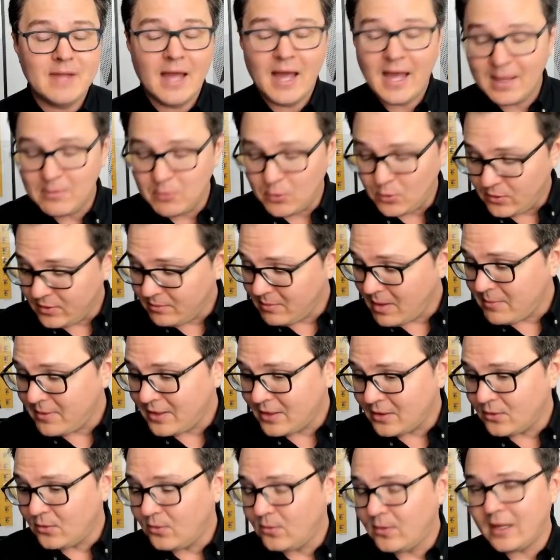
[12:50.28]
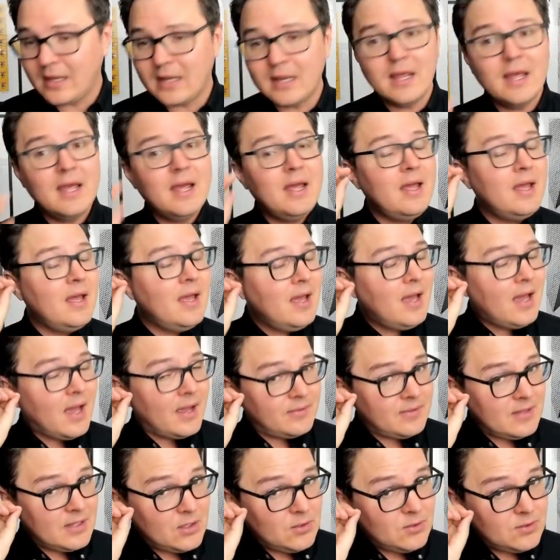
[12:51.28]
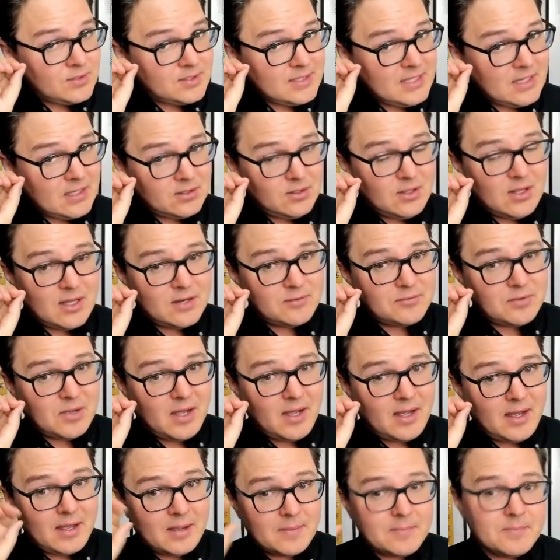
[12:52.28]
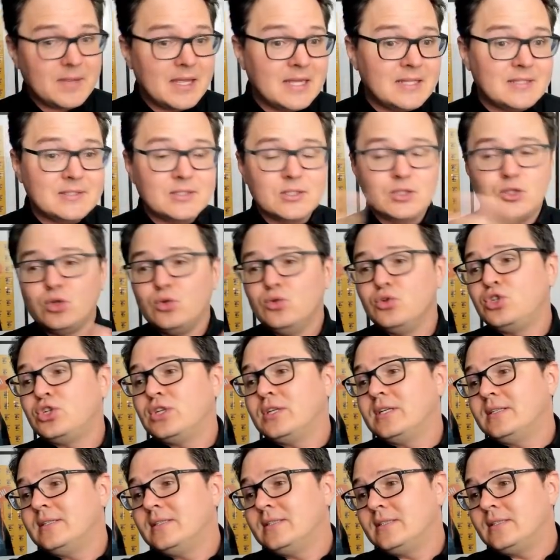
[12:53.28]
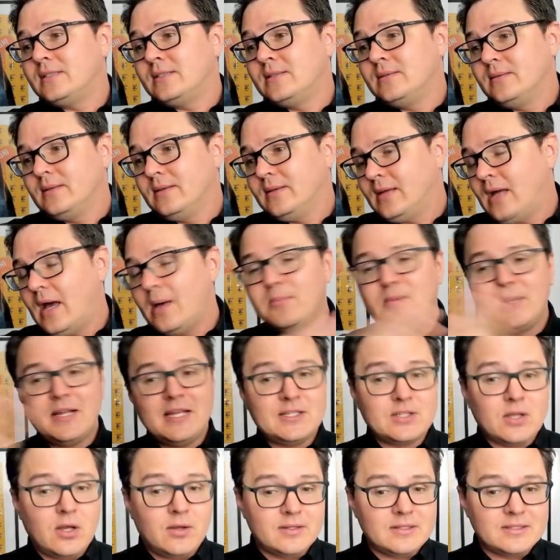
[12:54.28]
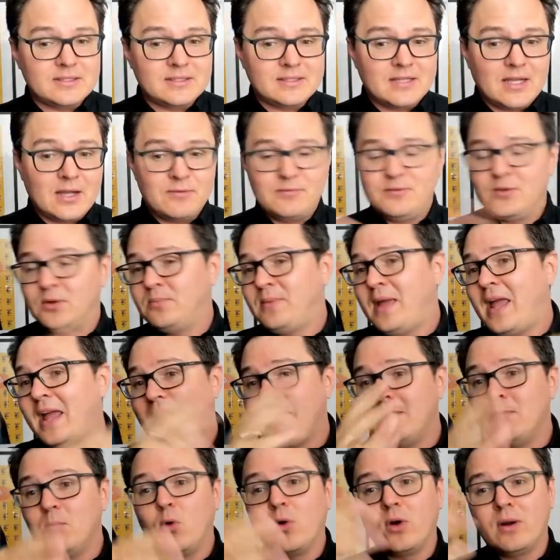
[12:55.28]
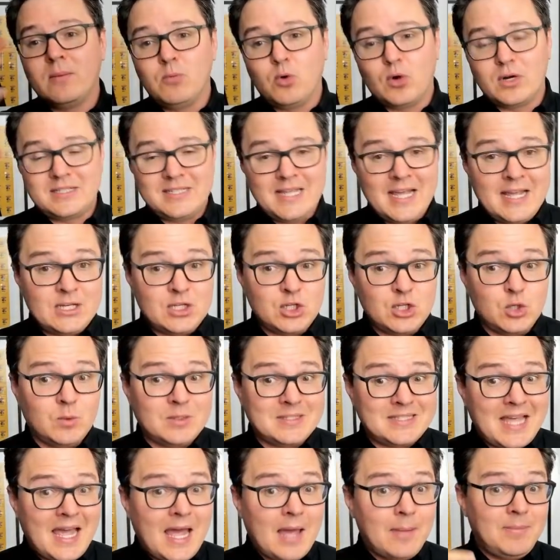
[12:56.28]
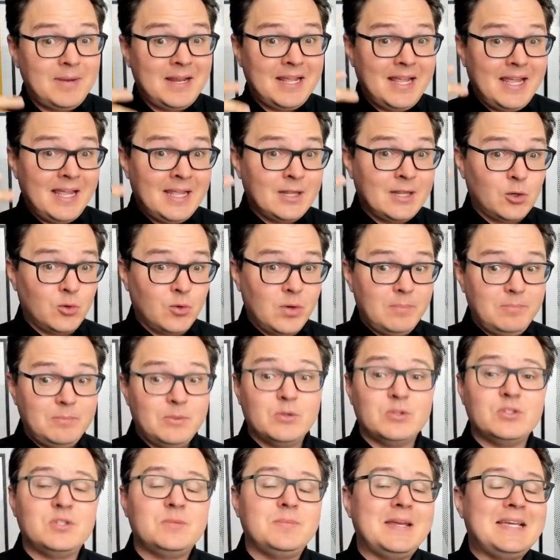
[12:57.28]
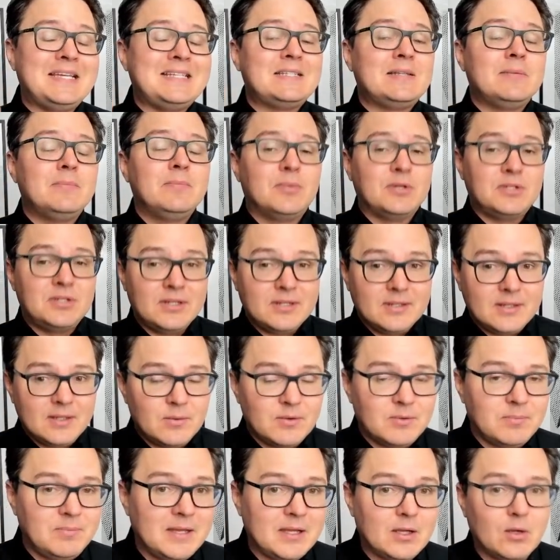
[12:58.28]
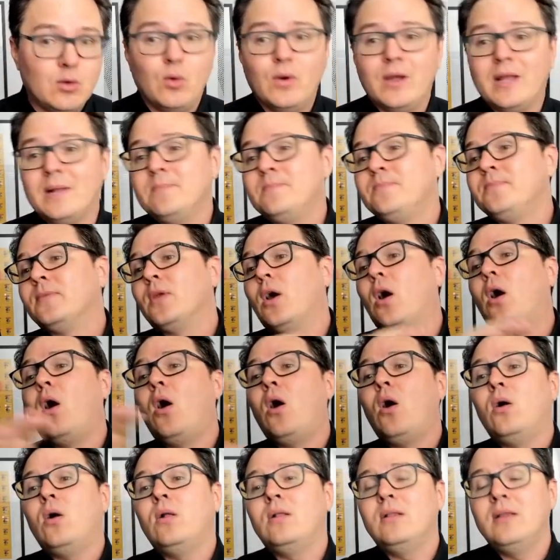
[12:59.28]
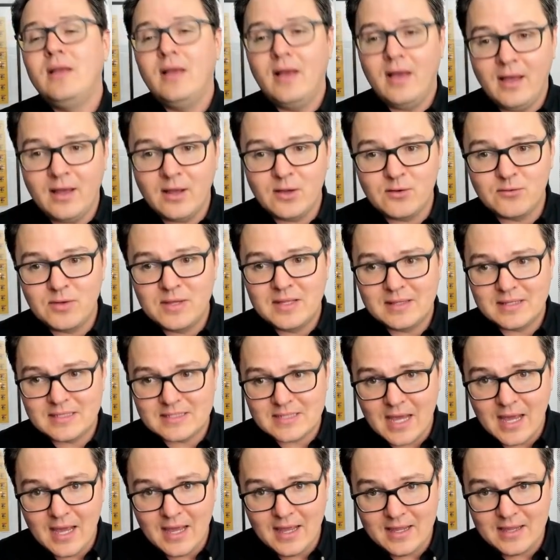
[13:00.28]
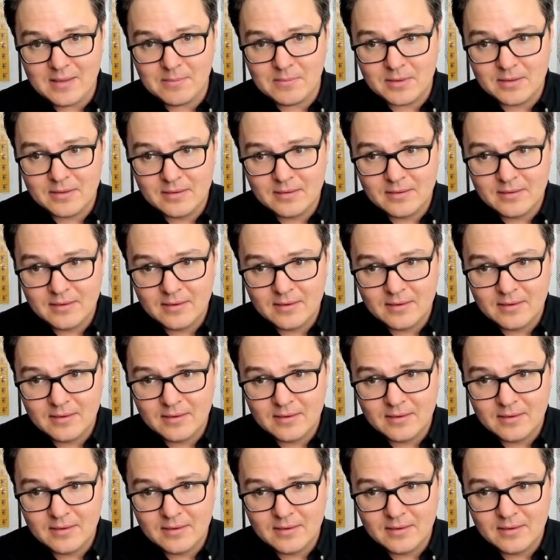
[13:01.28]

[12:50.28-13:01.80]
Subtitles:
I'm holding my Bitcoin. I think you see a lot of institutions, companies, all this stuff. They're paying more and more attention to what's happening in the crypto space, particularly with Bitcoin, all of the time.